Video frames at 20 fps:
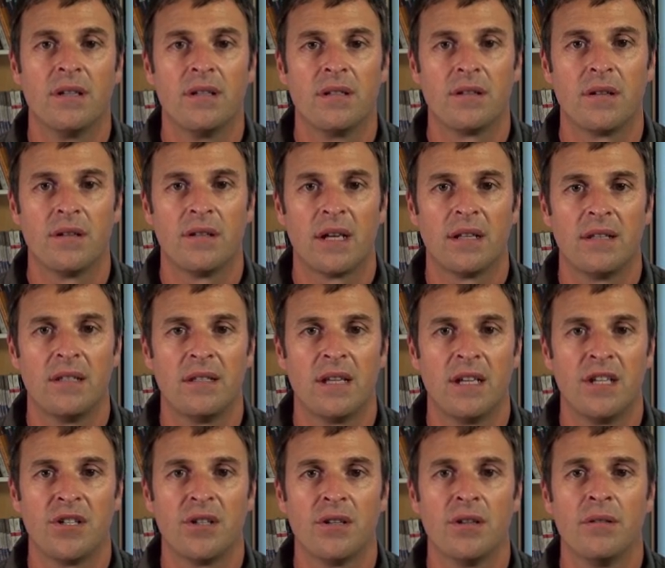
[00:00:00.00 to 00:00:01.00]

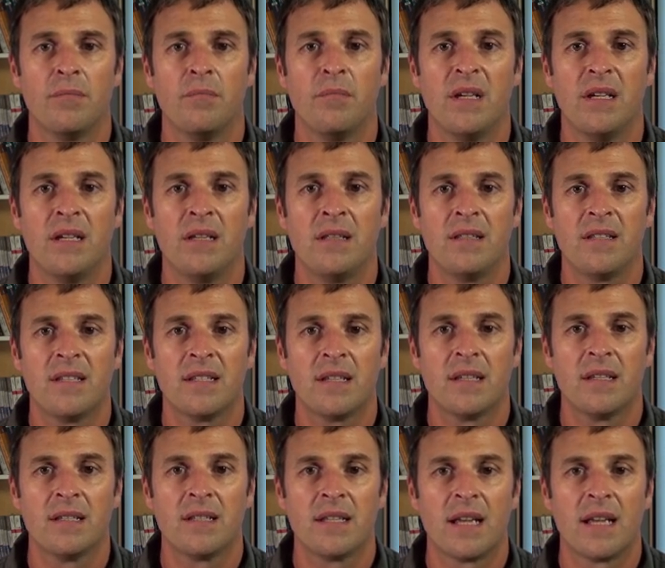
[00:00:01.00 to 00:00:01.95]
Standardization means